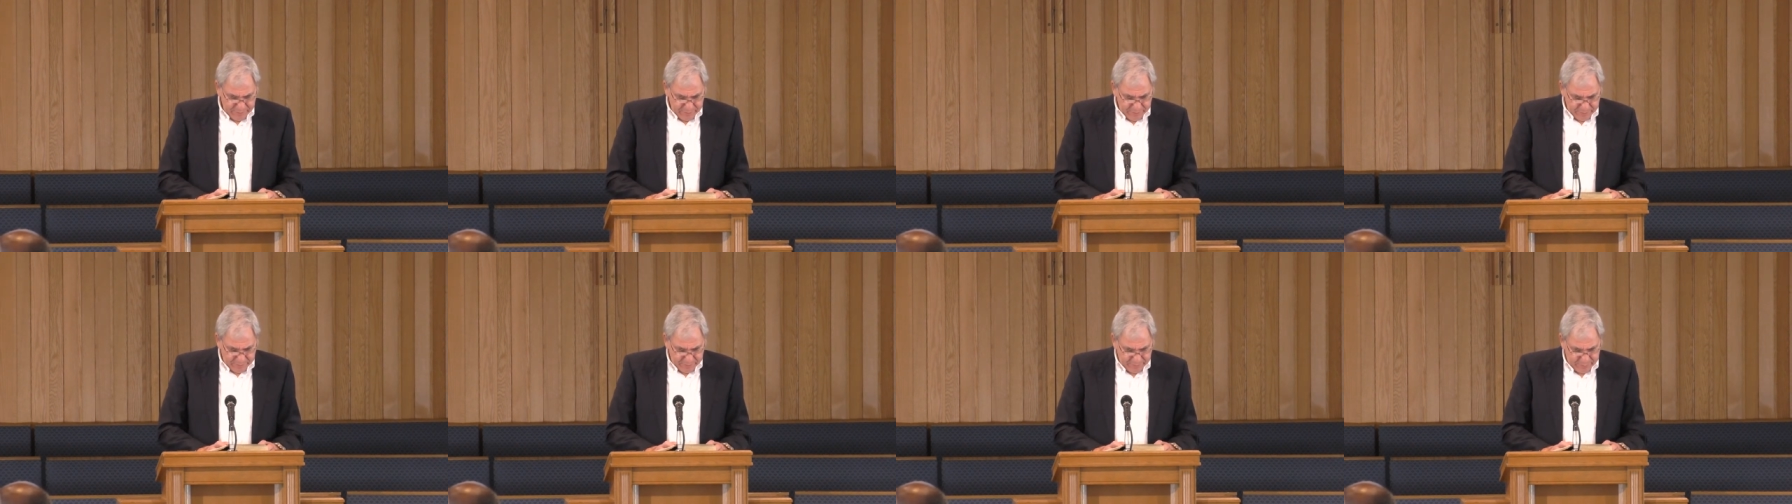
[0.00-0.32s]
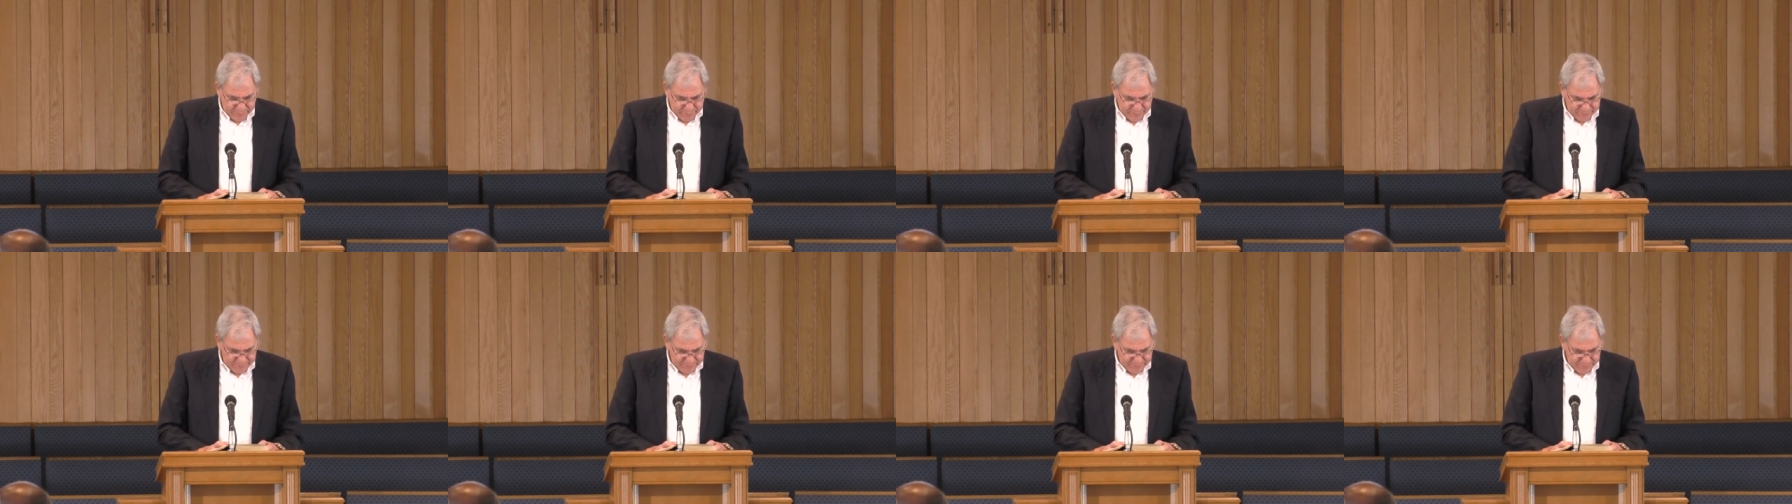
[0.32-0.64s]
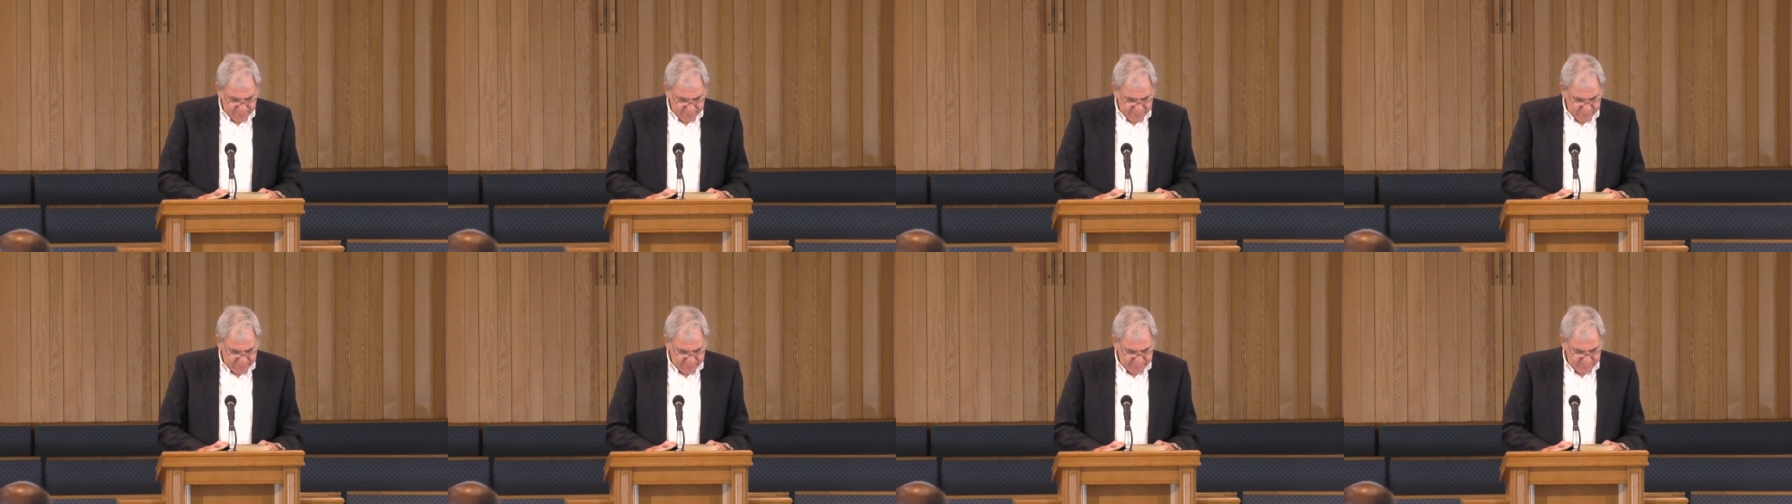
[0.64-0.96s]
and you have
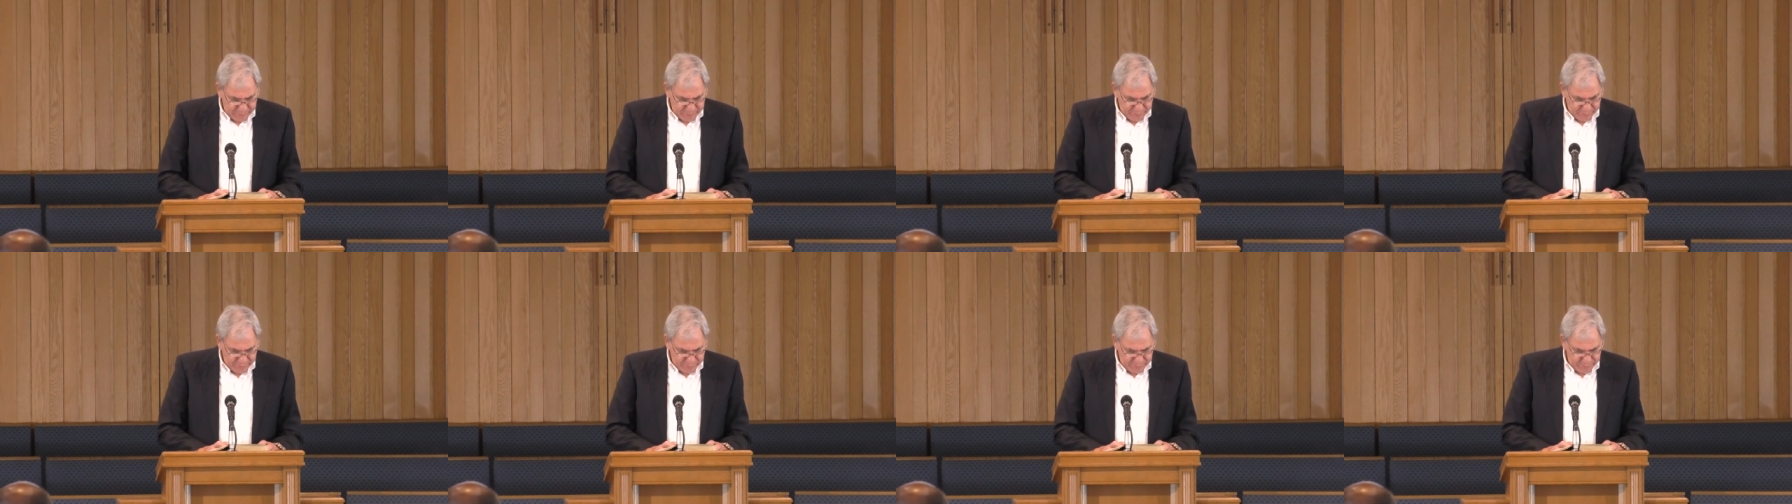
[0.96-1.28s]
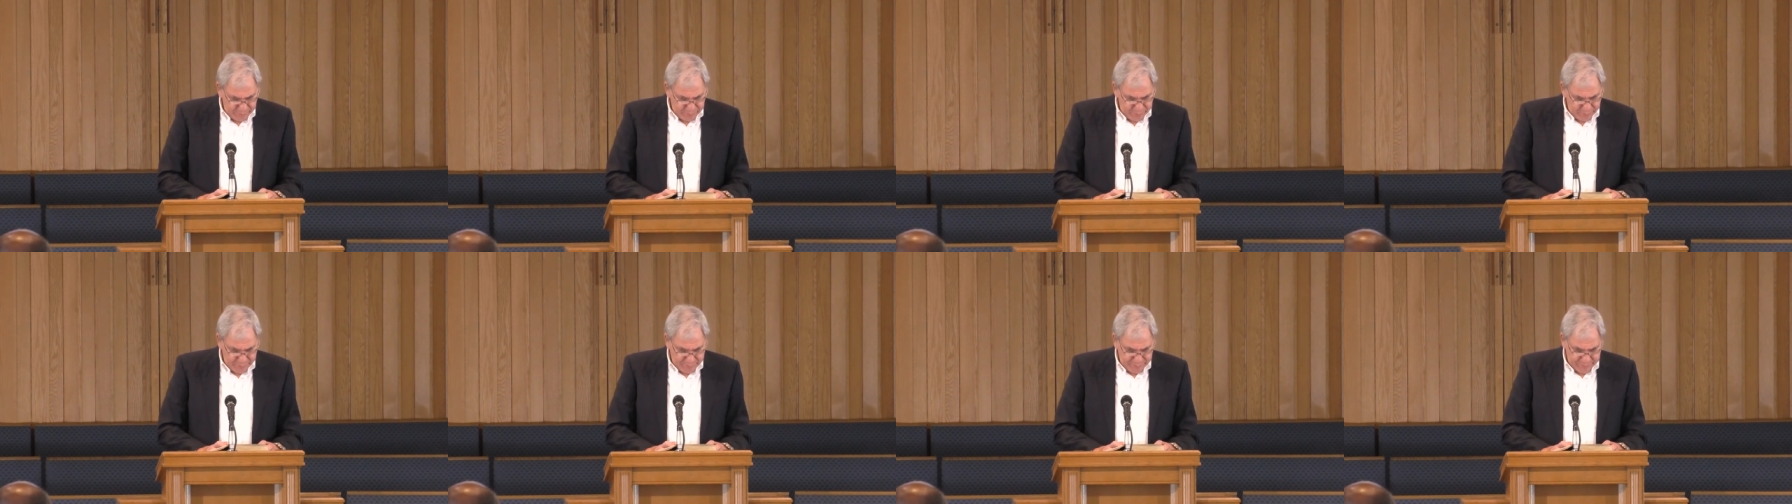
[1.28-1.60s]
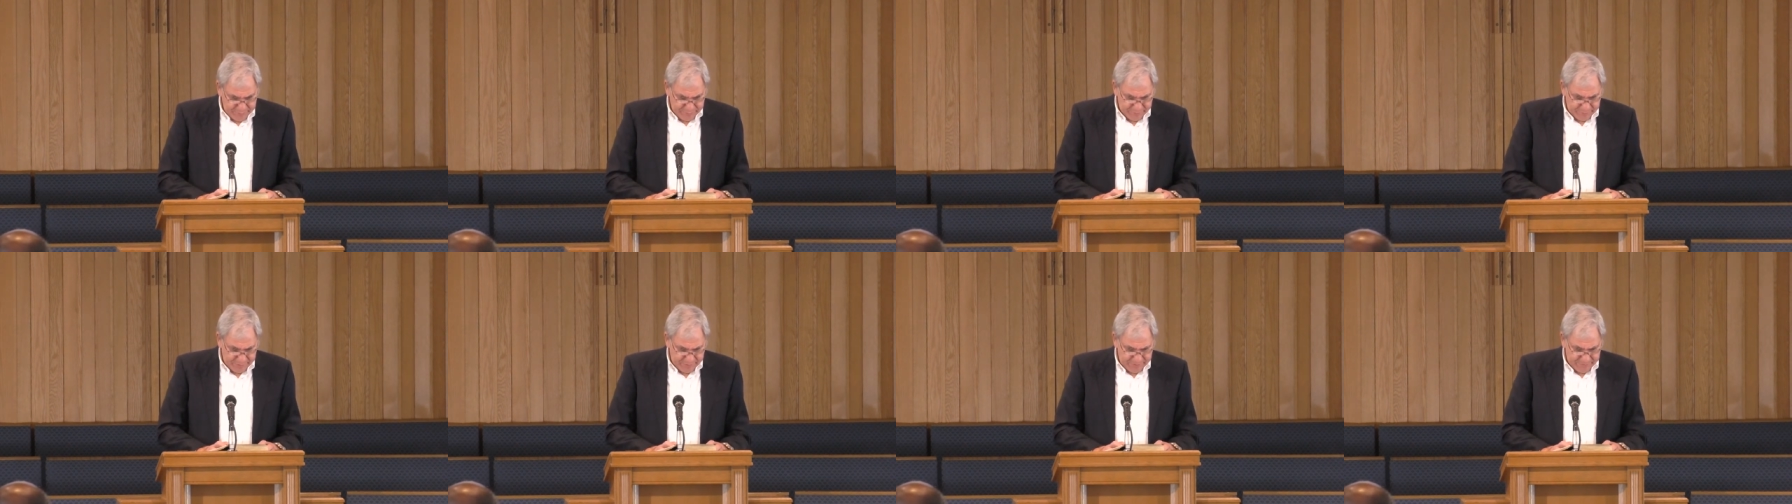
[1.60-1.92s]
not grown
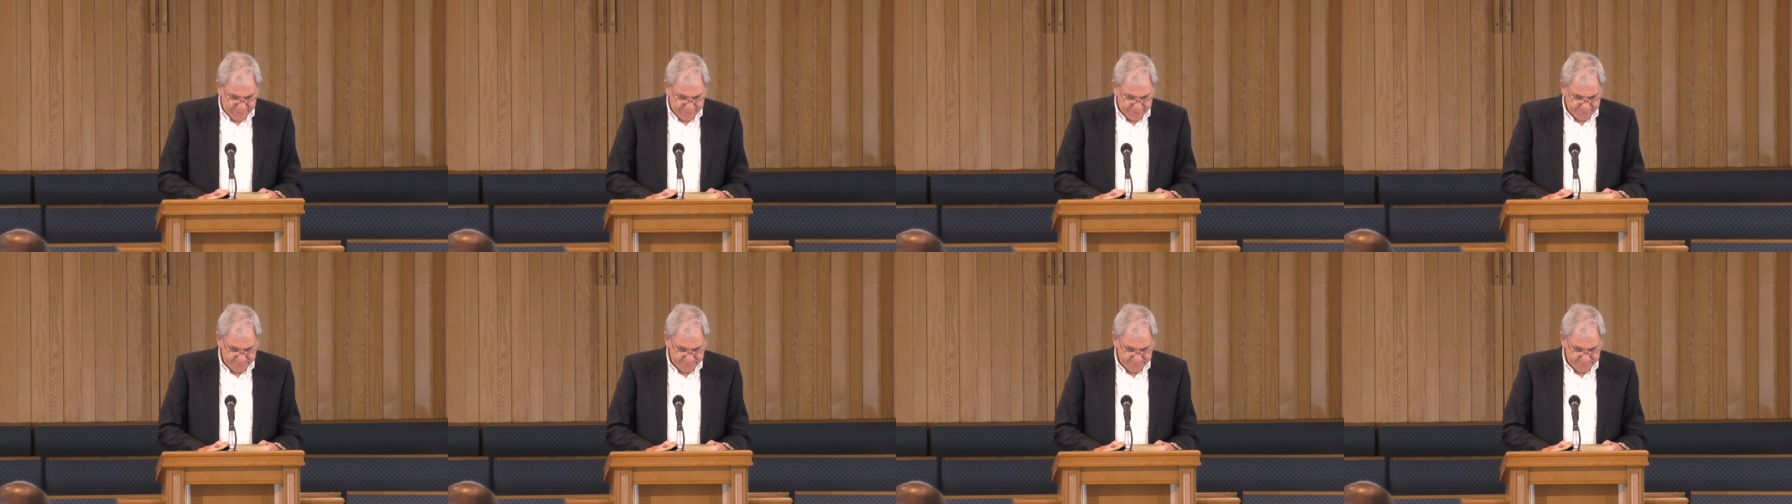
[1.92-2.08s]
weary.